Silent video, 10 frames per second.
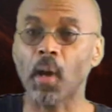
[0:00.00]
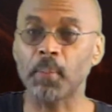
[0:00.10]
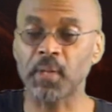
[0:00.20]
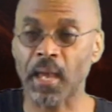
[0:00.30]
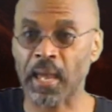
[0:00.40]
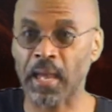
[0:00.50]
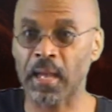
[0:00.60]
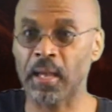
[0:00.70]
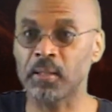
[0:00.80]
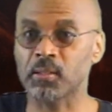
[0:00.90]
web
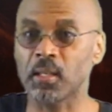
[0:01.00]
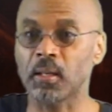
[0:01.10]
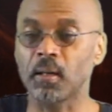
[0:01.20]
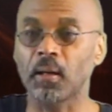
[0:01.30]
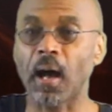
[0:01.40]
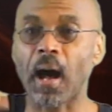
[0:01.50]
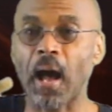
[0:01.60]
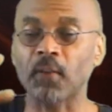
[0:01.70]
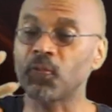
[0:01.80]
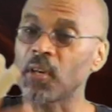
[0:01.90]
hands and
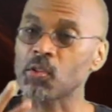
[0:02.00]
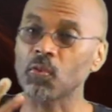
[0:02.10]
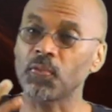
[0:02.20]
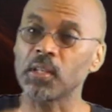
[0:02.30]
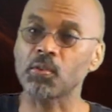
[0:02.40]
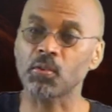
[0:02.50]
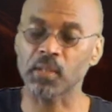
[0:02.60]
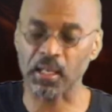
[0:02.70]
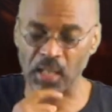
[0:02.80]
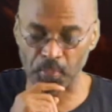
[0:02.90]
odd facial features
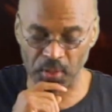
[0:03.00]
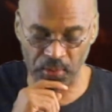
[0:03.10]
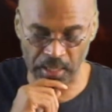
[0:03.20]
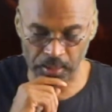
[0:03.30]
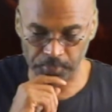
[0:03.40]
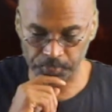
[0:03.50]
and that type of thing.